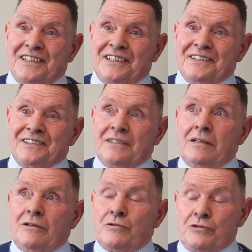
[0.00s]
and it
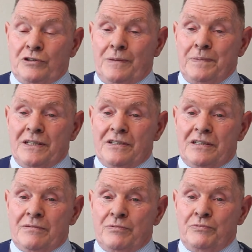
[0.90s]
also
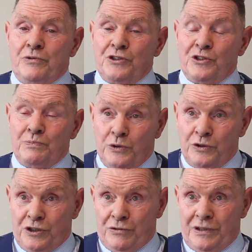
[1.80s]
depends what
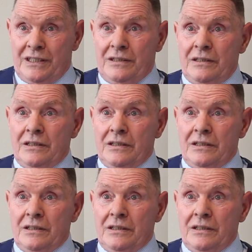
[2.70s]
sport you're in.